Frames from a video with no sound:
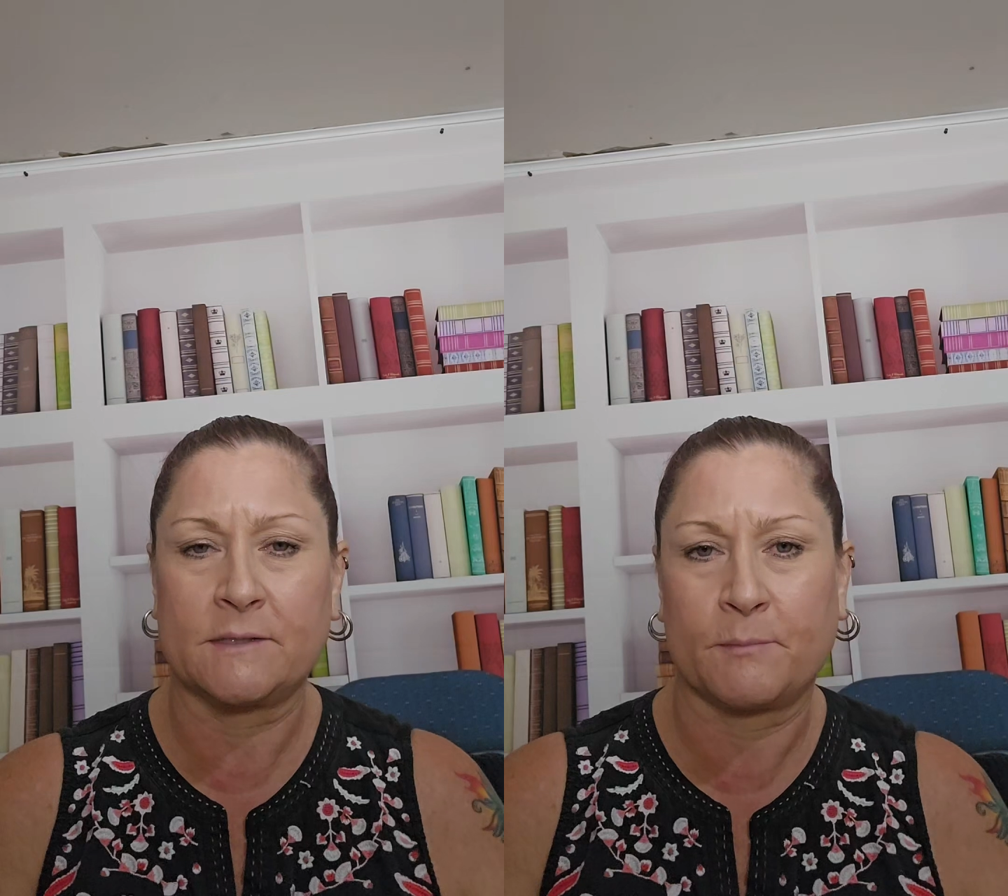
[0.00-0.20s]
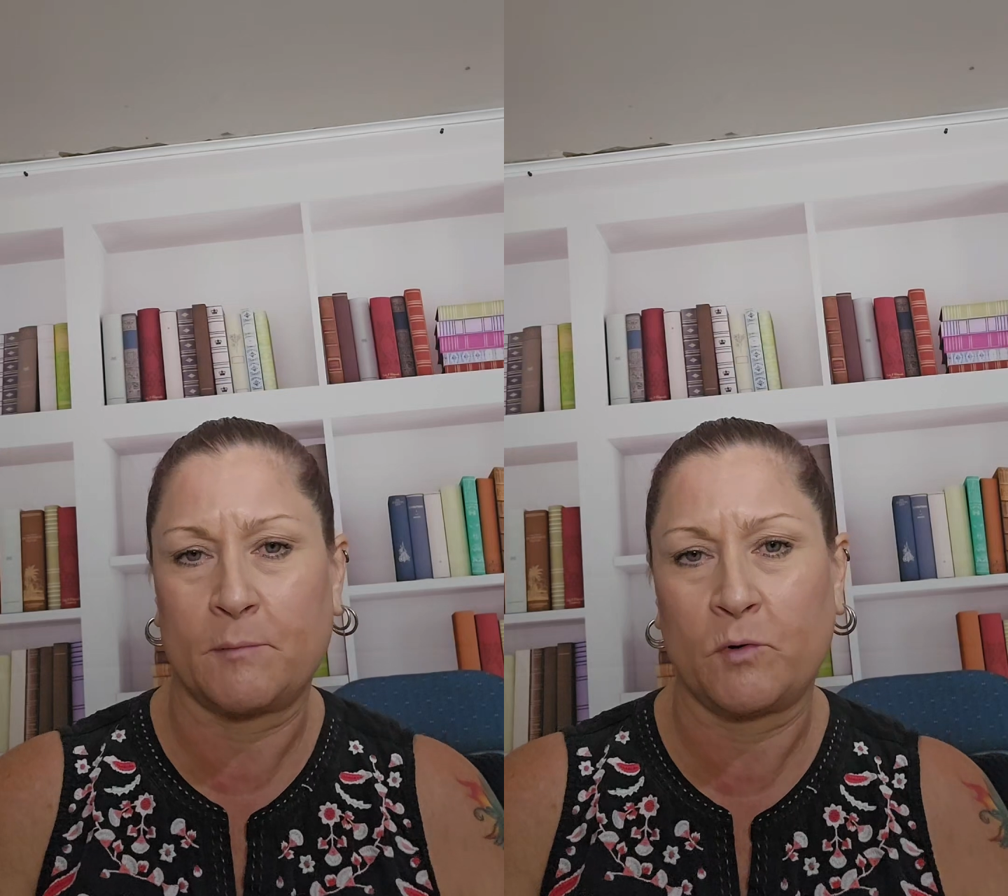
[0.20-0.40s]

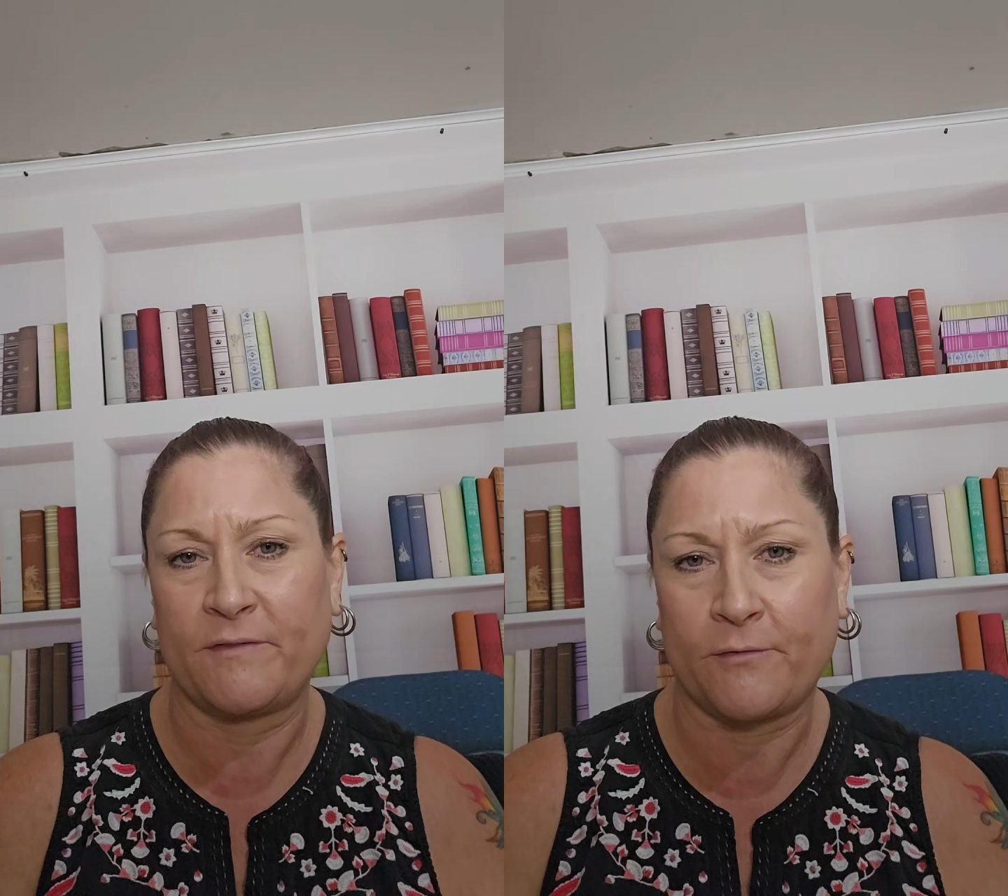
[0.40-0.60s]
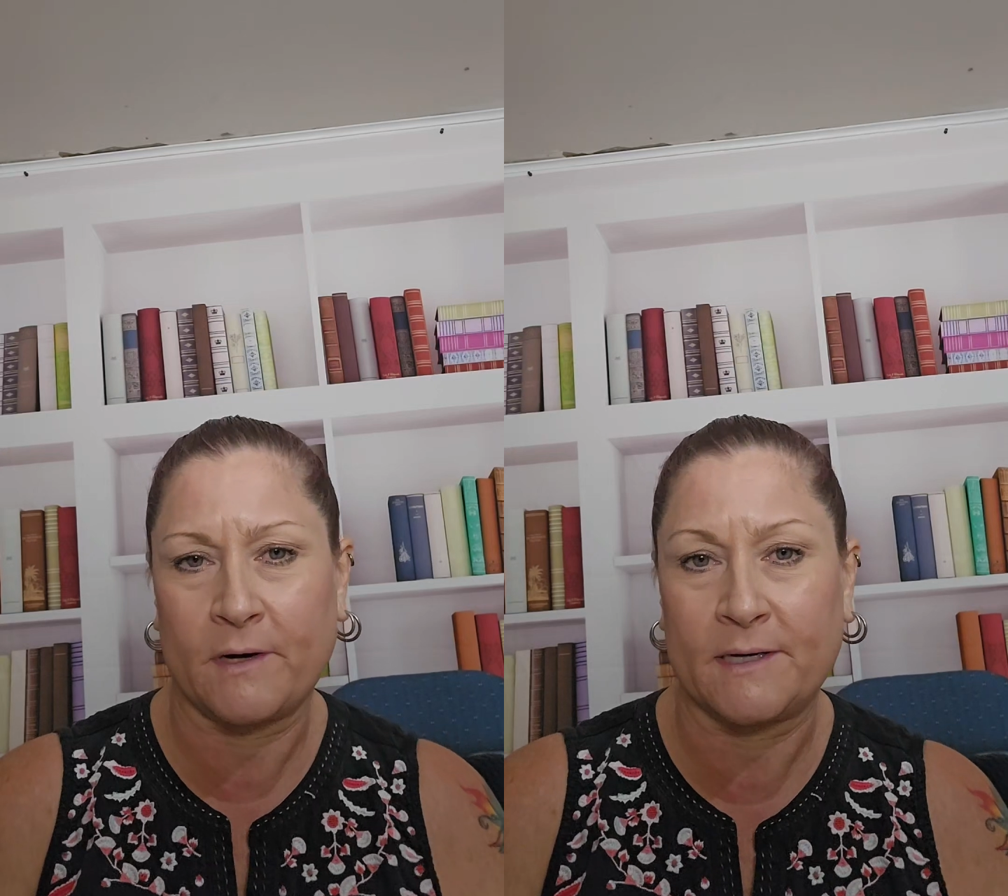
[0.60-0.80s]
my
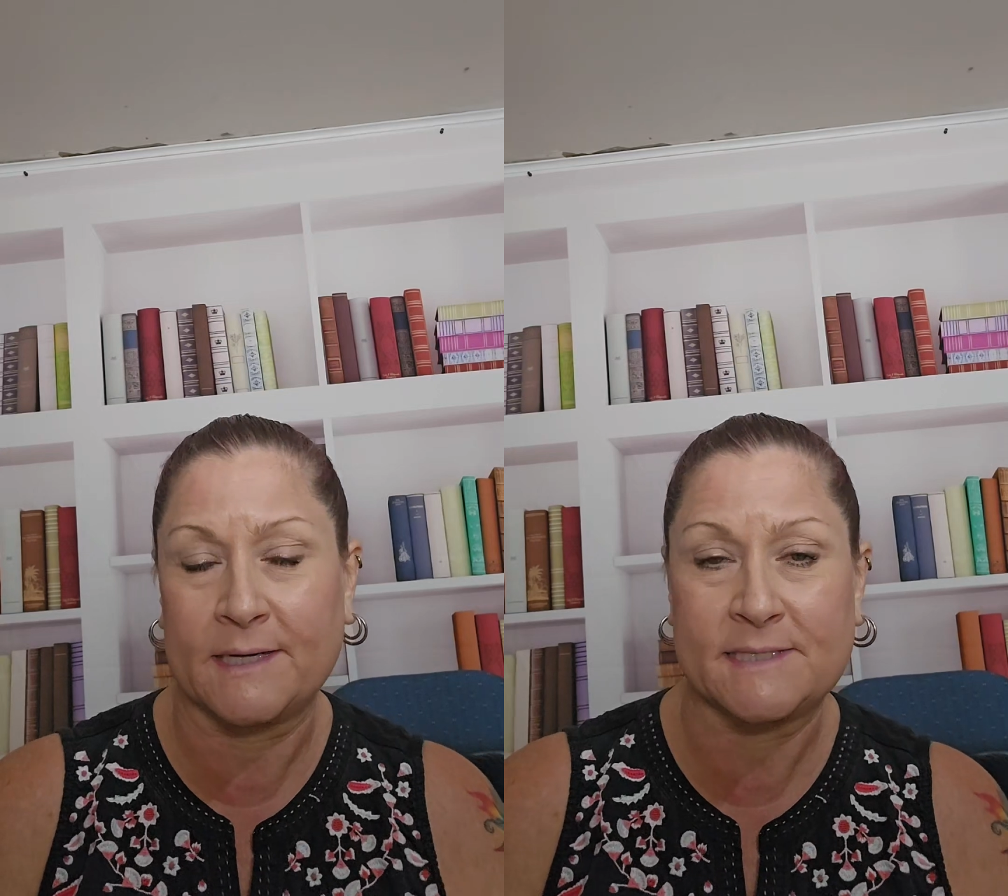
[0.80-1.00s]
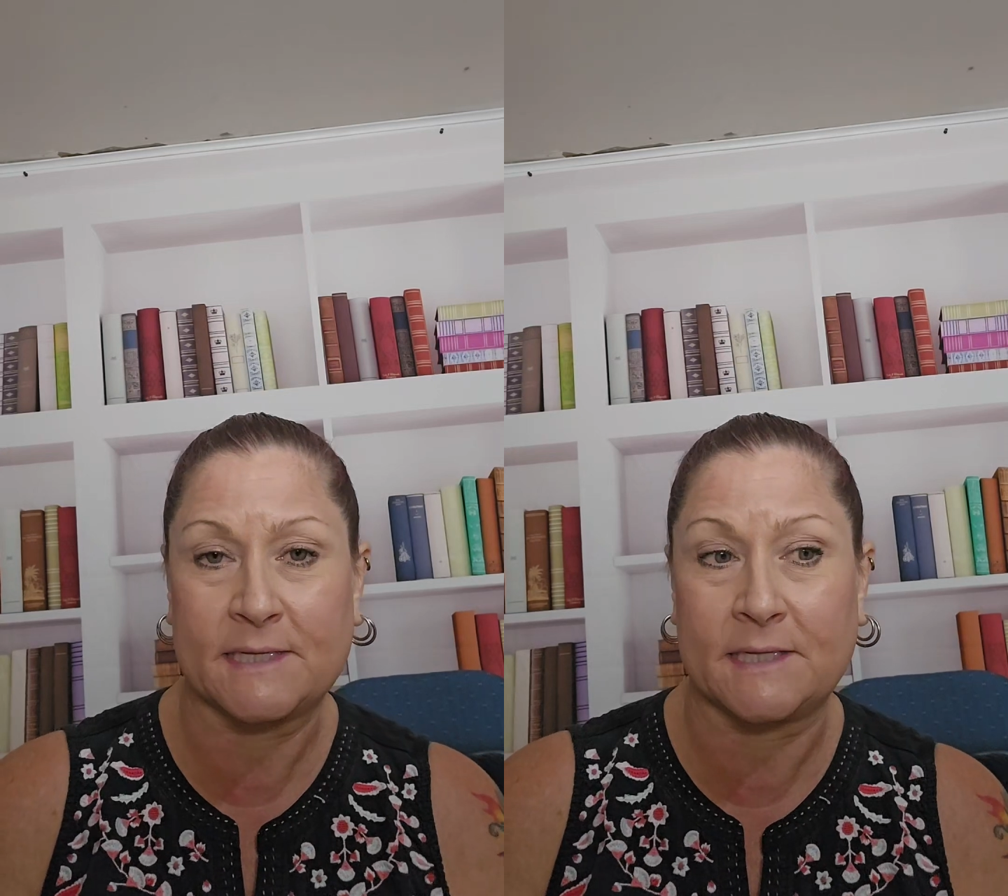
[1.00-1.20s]
boyfriend, and I
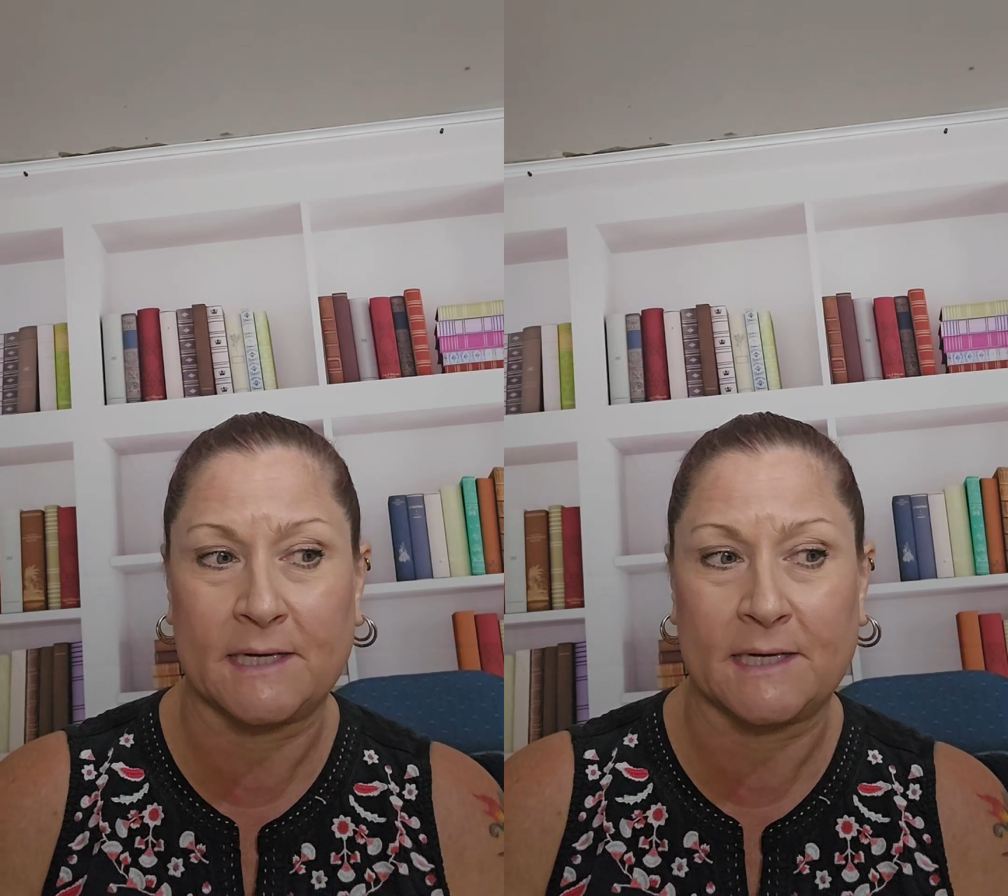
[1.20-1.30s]
said,